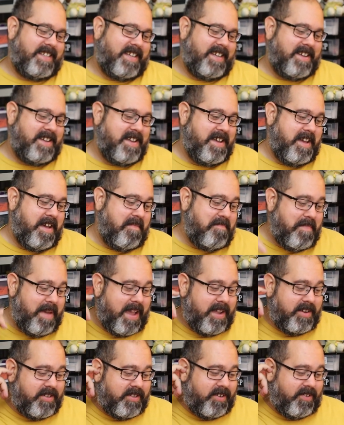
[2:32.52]
uh, a
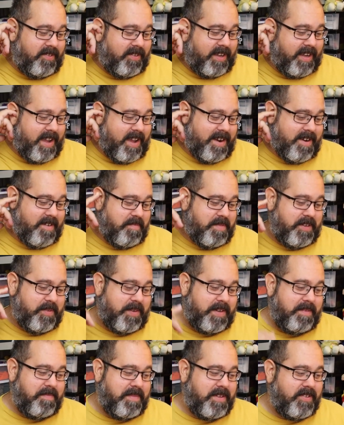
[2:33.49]
magical encounter
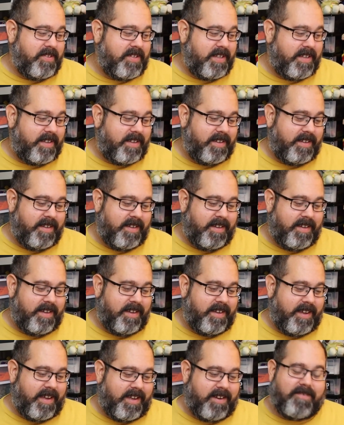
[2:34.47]
between music
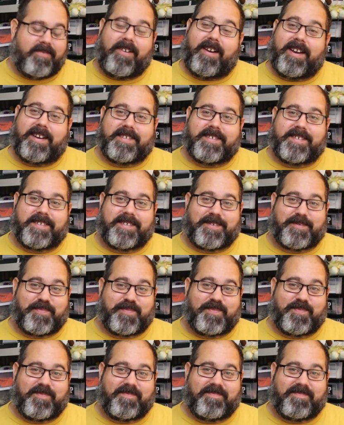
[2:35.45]
and eroticism.